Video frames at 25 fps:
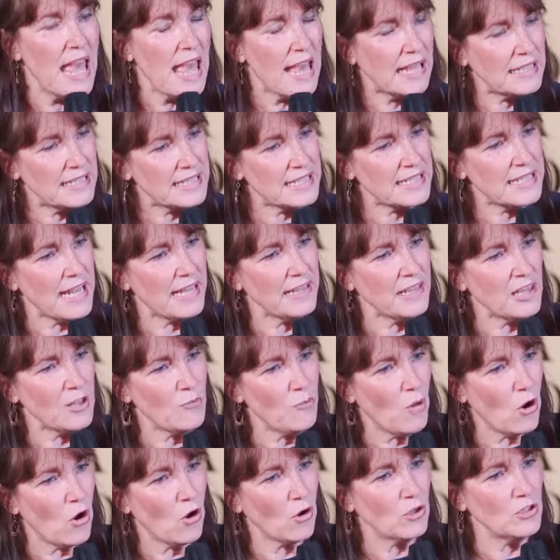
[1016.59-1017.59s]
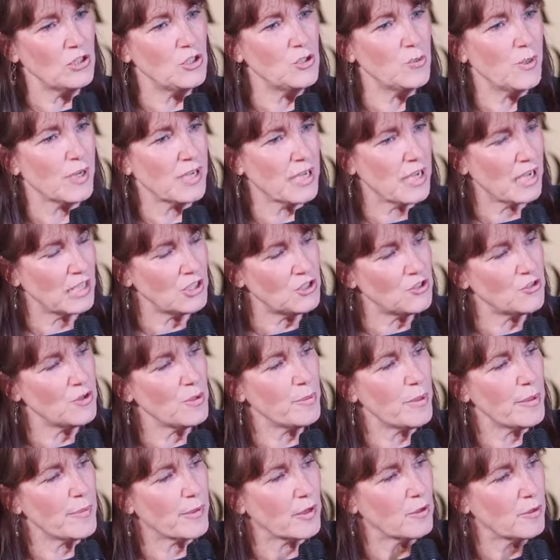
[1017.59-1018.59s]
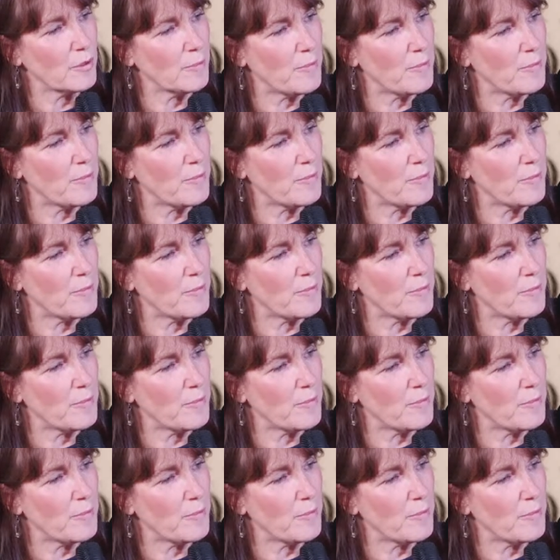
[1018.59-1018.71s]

and sent them on to a country we were